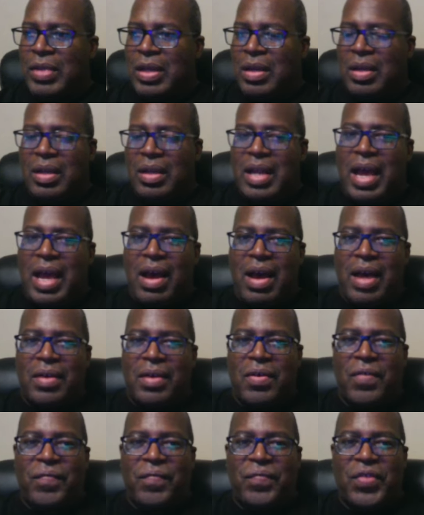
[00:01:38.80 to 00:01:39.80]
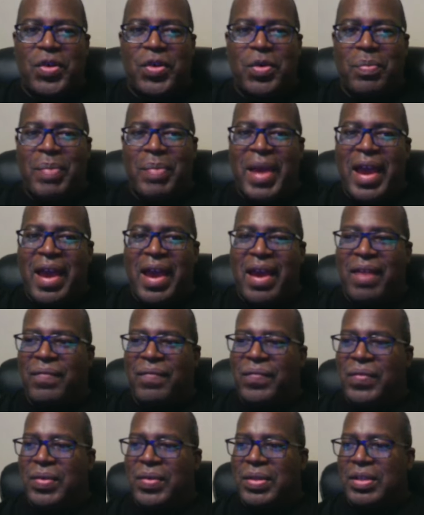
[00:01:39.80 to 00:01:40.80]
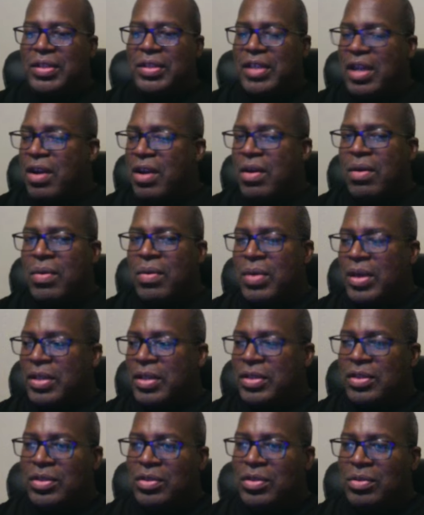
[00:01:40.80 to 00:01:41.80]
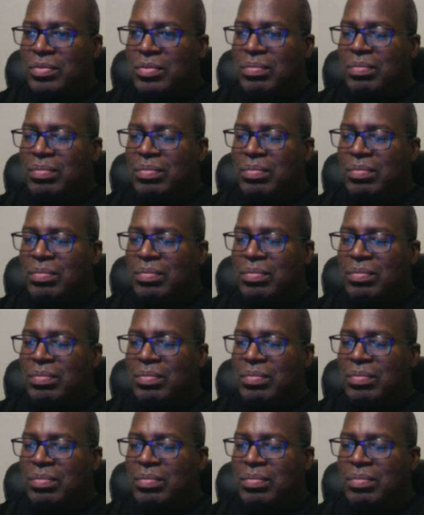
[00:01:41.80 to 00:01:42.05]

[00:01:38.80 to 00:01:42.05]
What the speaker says: I don't feel bad for the terrorists,